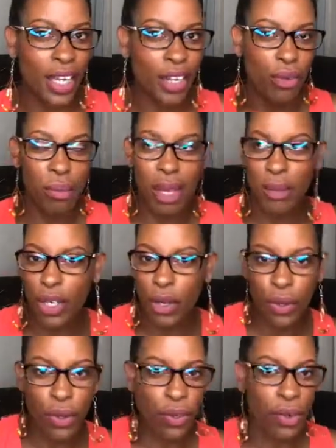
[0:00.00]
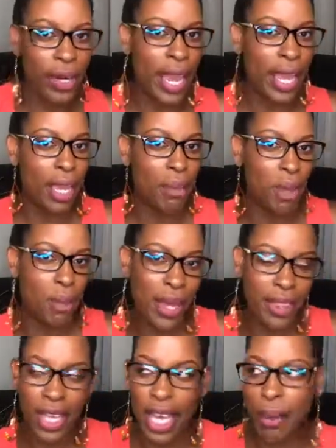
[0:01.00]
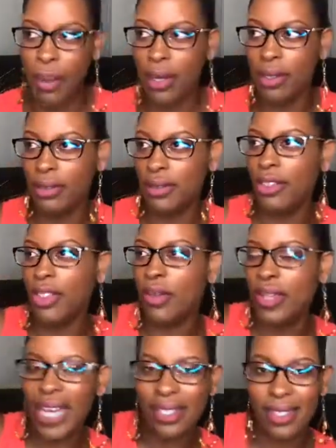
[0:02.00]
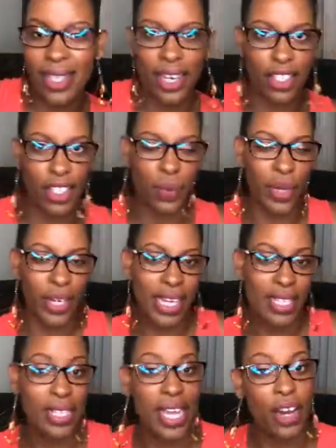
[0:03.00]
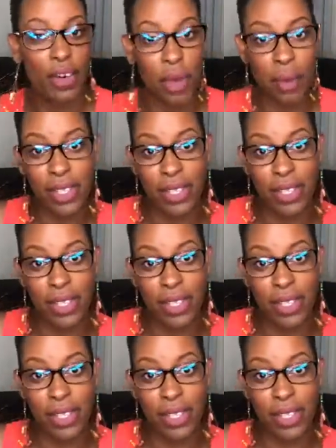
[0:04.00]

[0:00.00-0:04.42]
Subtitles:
You maybe don't know their name. You met them and, that's done. It's a one-night stand, or maybe it's a